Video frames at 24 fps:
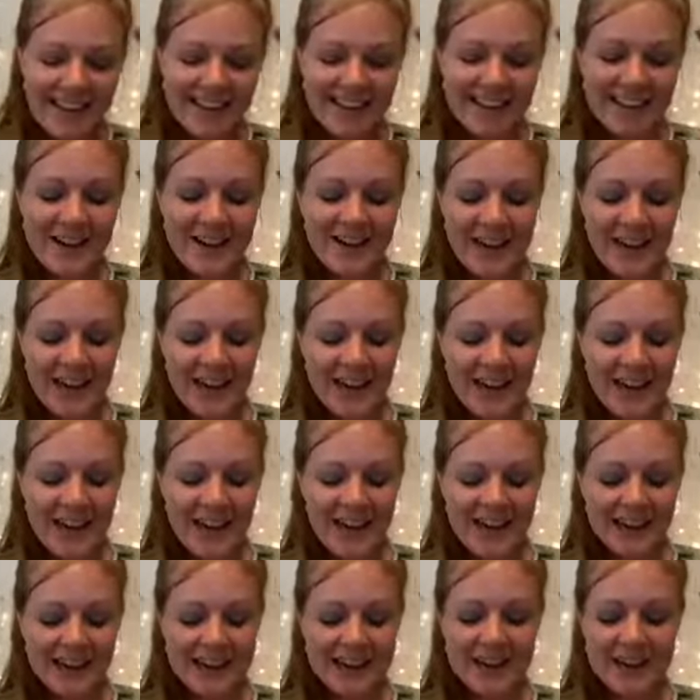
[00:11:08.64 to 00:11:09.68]
Okay,
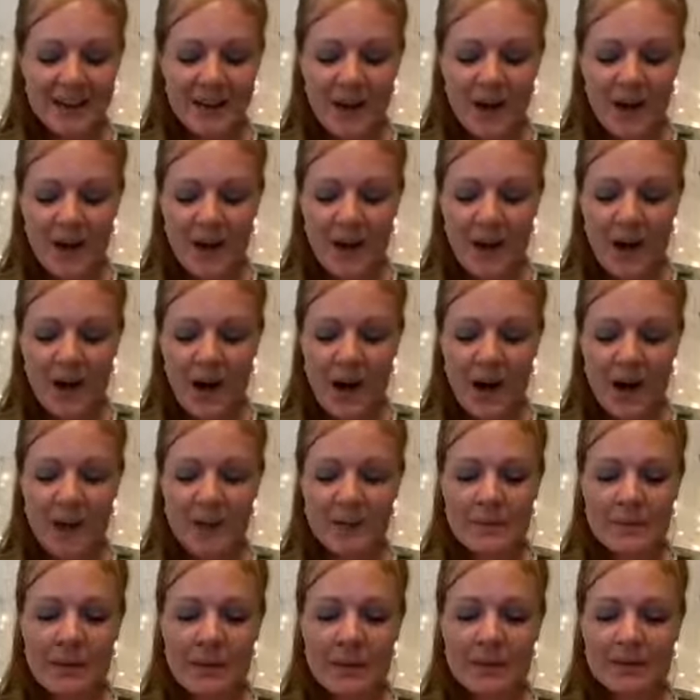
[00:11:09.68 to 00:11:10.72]
so I
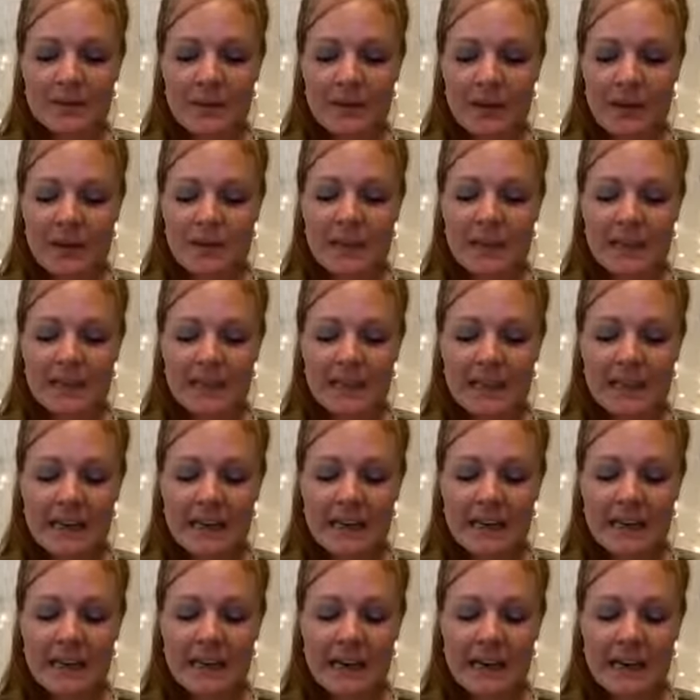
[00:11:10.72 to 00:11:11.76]

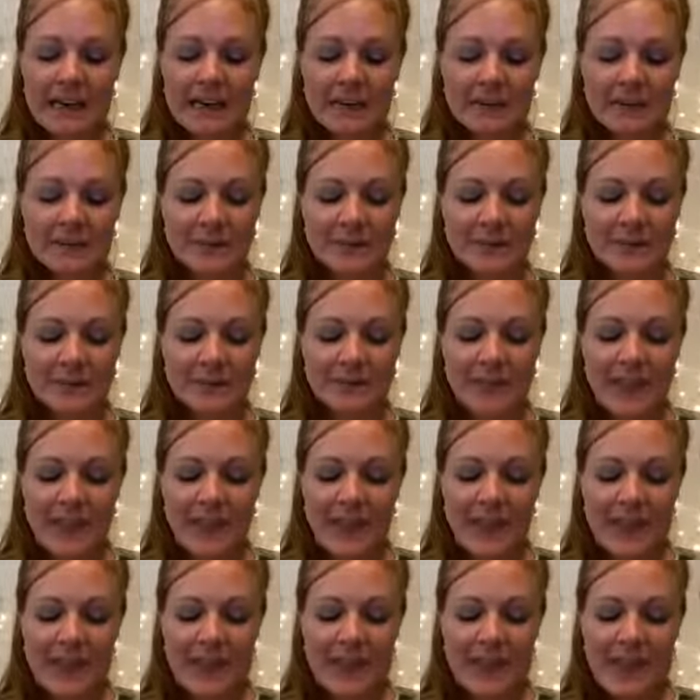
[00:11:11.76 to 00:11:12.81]
mainly
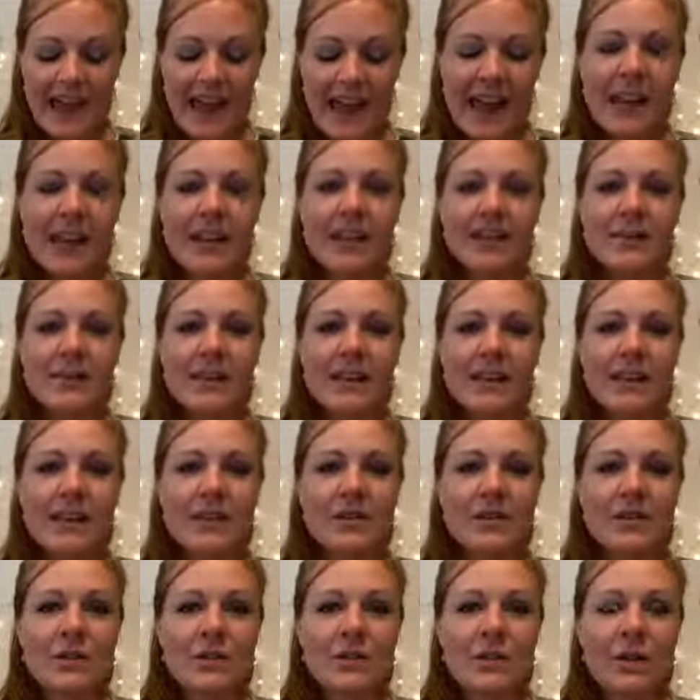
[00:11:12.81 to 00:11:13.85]
have
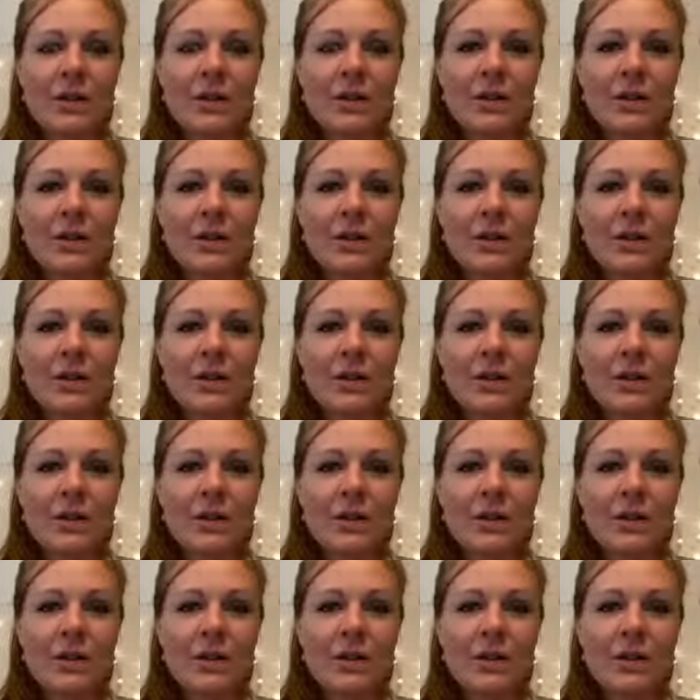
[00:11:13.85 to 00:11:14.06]
issues with